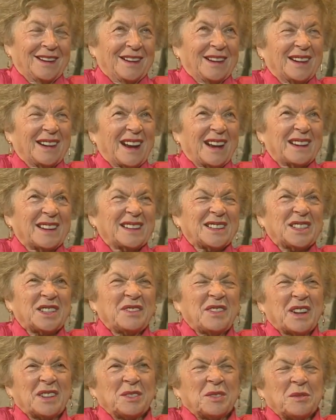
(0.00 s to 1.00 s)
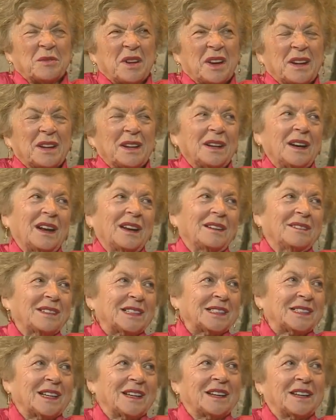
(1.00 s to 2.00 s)
And I, she went away, and I
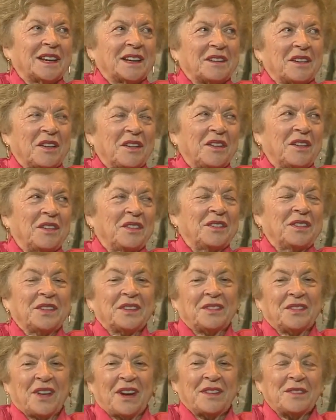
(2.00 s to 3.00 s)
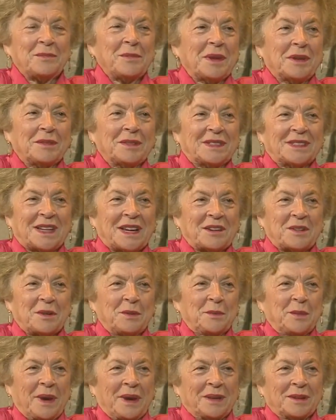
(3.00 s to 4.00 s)
was thinking, oh, for five minutes I go
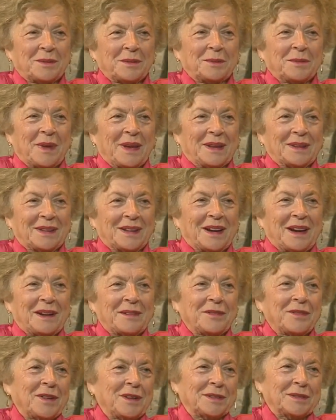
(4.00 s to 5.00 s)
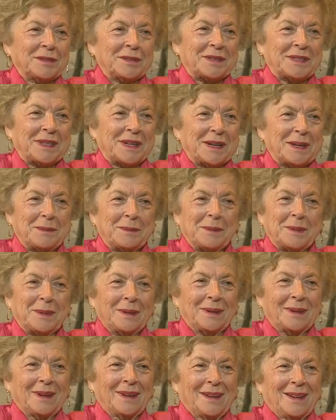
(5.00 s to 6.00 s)
back to bed, and I fell asleep.
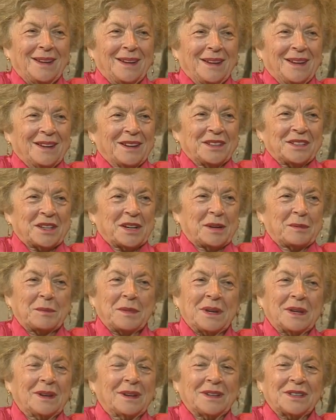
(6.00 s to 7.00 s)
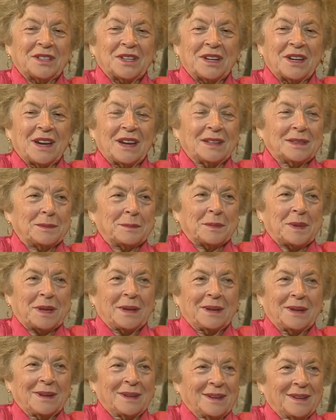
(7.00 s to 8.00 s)
She came in and she hit me,
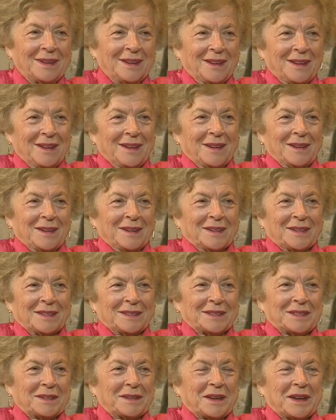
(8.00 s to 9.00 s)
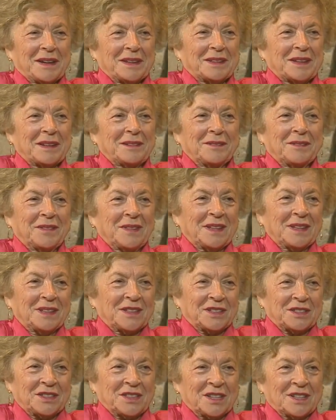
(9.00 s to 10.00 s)
so I didn't feed
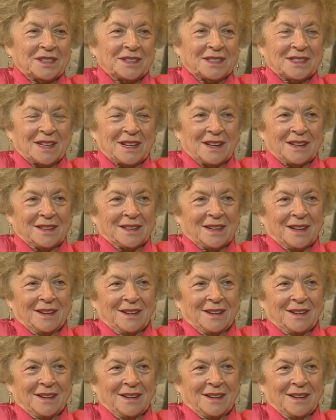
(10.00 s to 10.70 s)
the chickens yet.